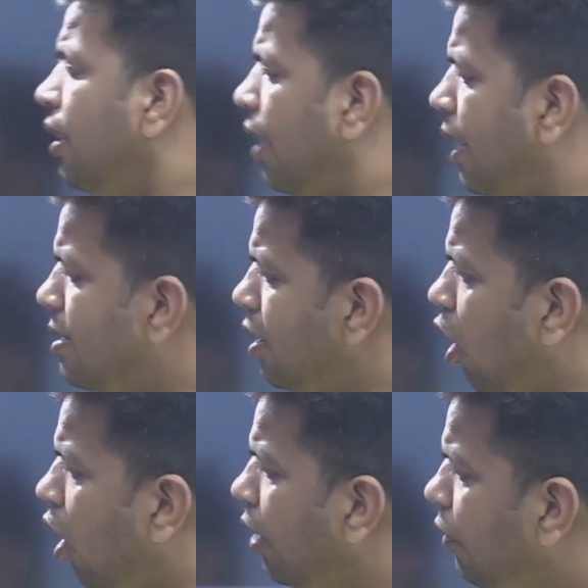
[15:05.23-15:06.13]
It's a
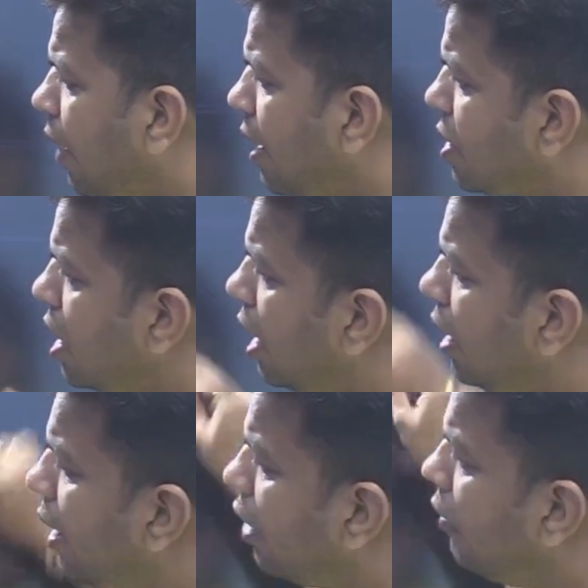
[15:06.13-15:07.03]

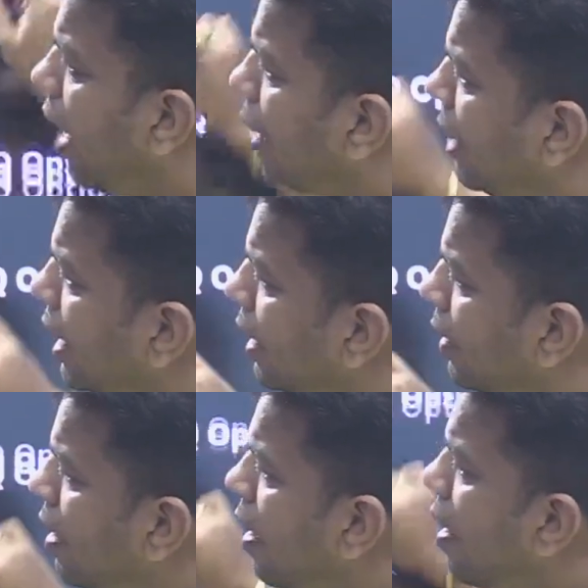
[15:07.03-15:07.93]
non-functional requirement.
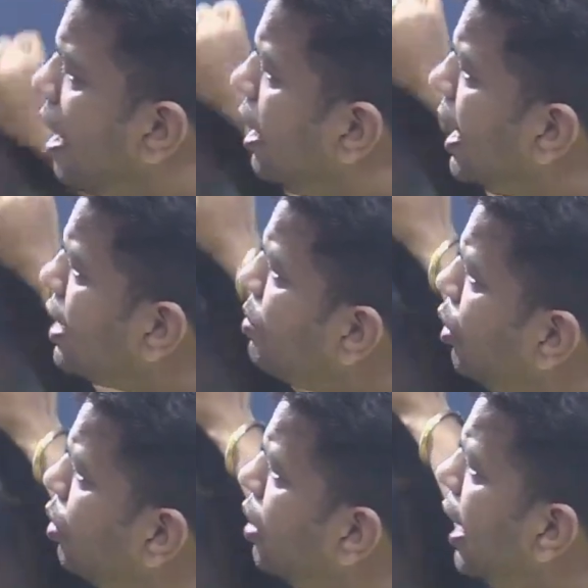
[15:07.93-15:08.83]
Let's move
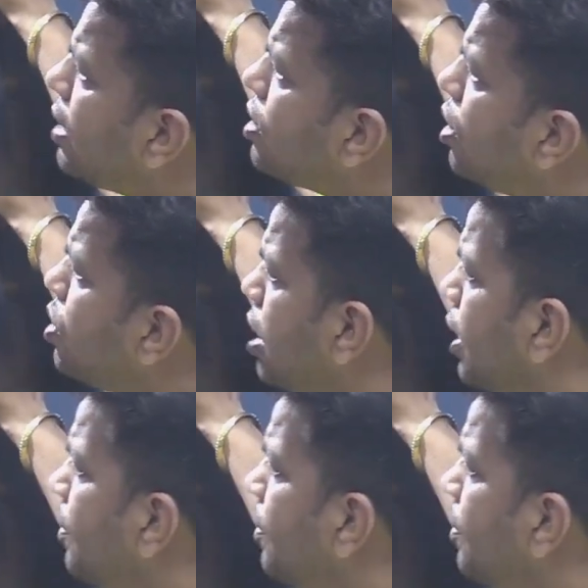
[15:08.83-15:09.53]
to the next question.